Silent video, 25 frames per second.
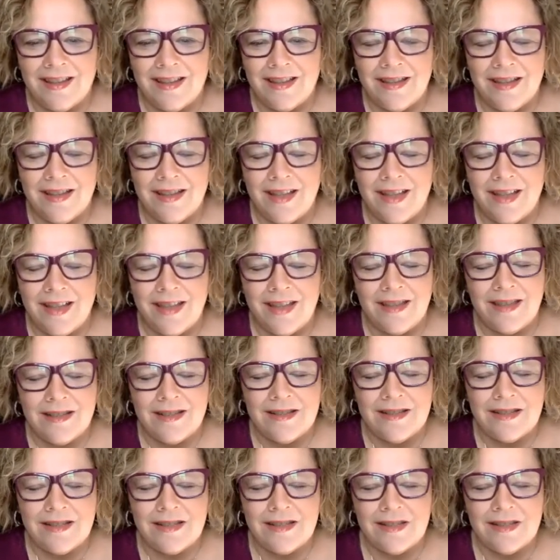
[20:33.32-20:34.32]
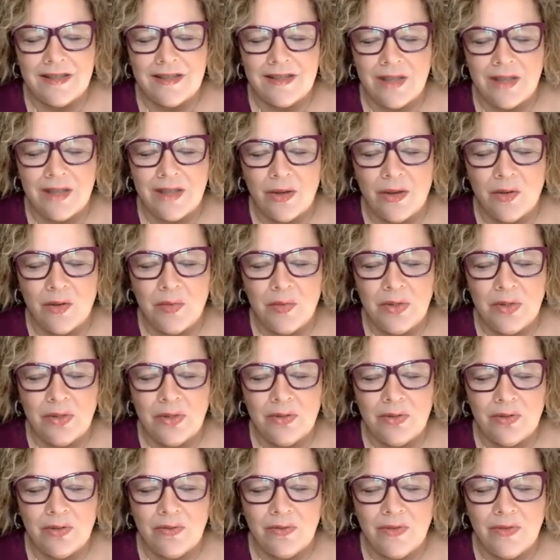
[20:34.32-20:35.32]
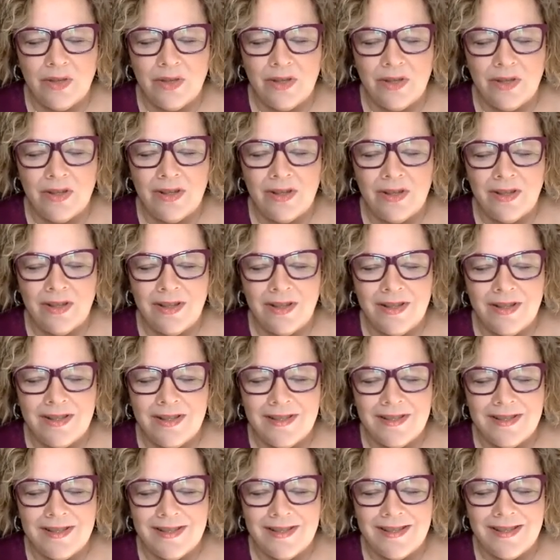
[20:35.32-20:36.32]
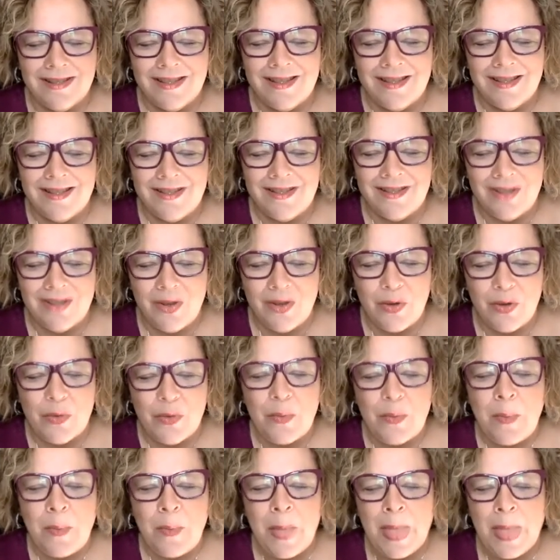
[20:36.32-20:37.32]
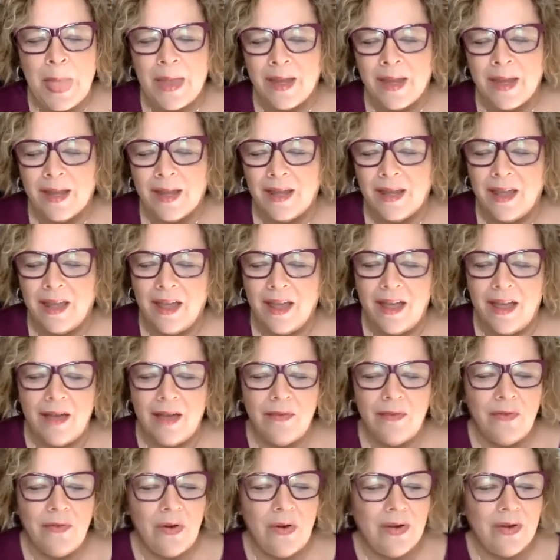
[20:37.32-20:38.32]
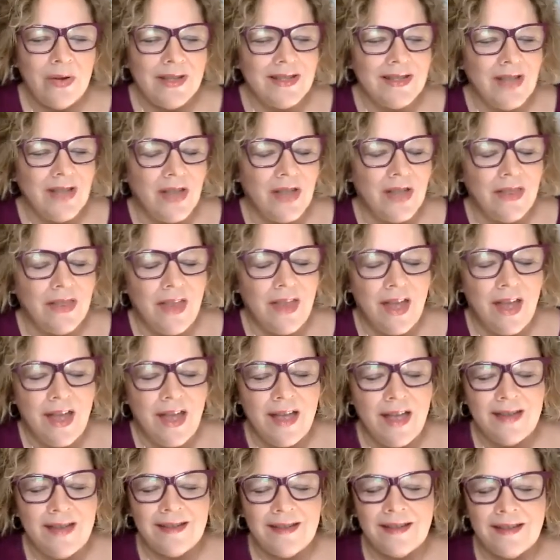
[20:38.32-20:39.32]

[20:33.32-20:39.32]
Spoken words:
Yeah, that's so beautiful. So, yeah, focus on that.